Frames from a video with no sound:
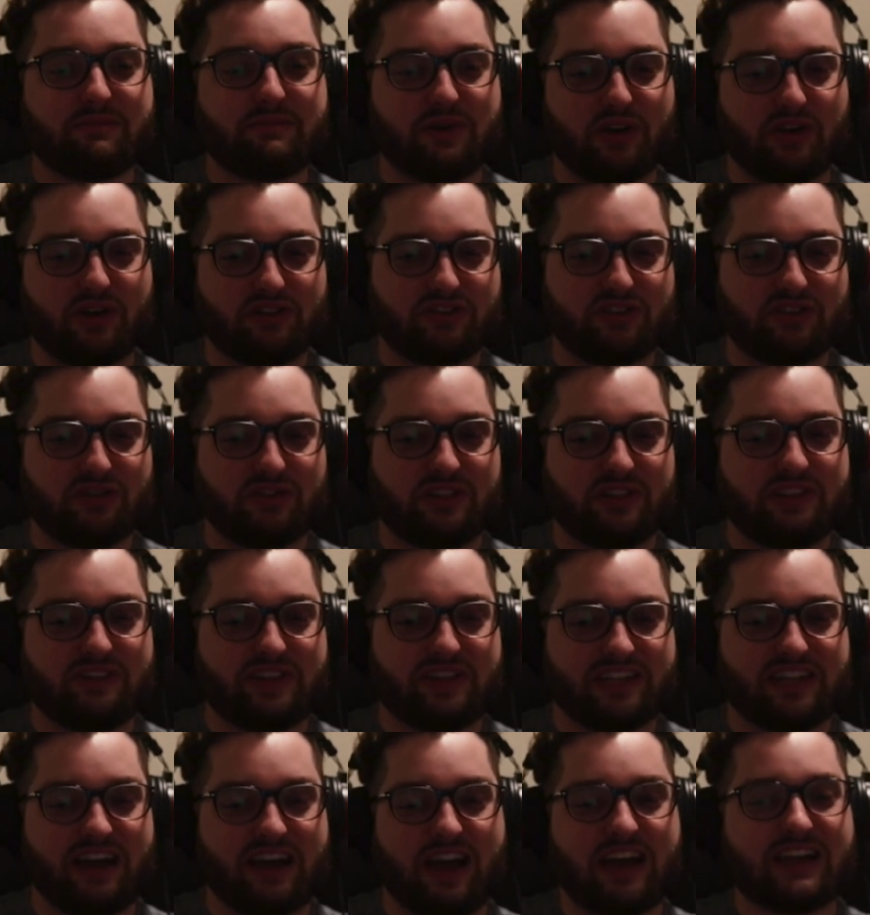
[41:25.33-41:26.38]
also leave
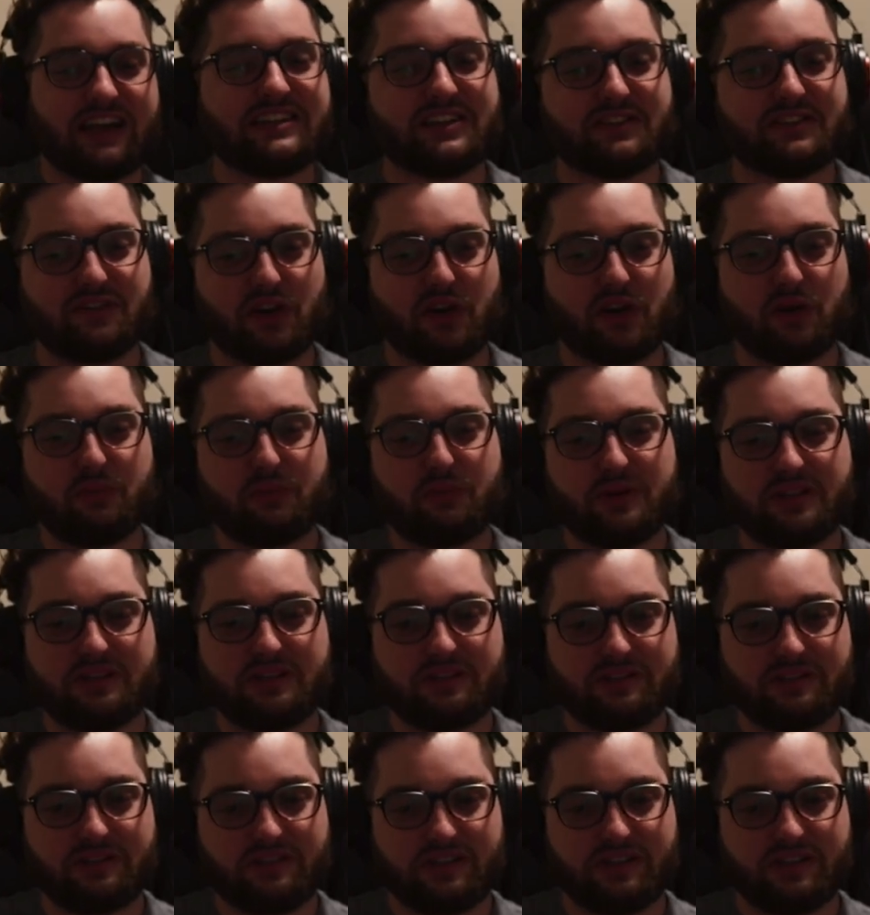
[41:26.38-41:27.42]
it kind of
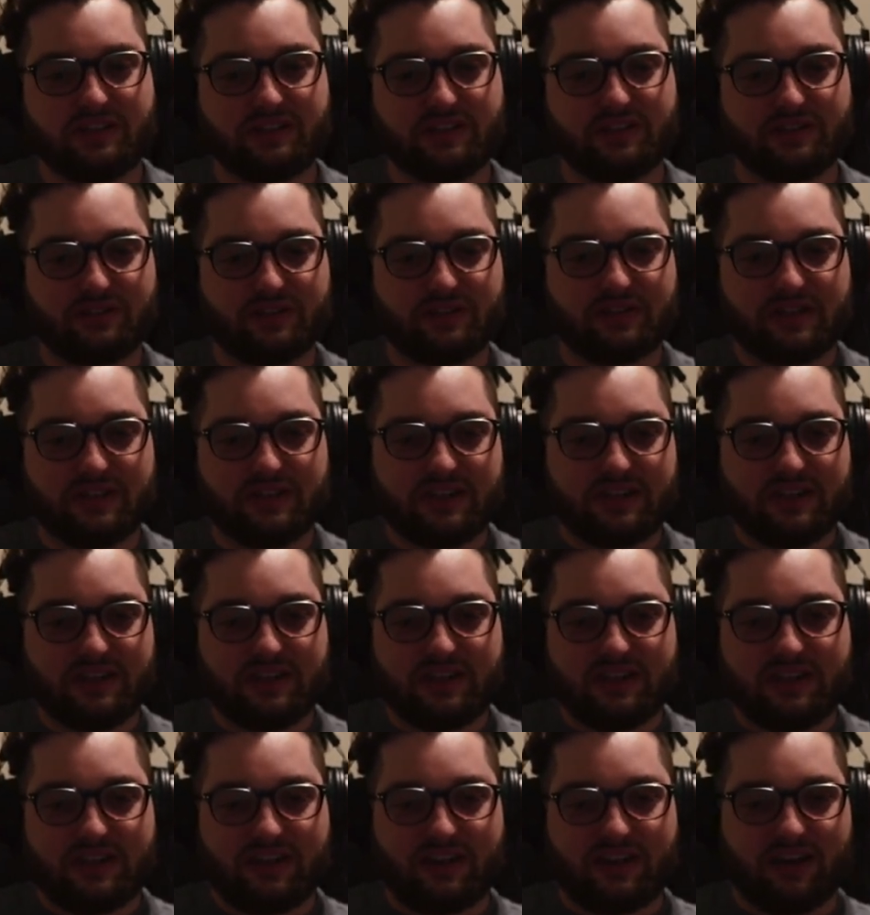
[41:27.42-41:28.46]
open, you know.
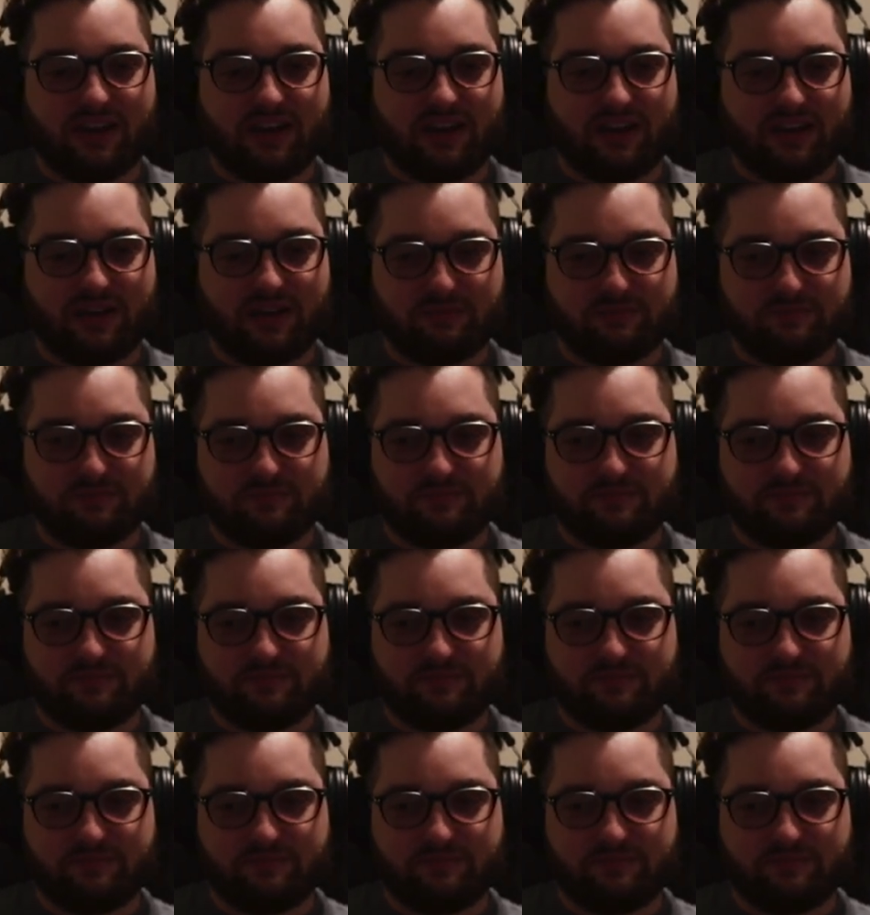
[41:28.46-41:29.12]
Um,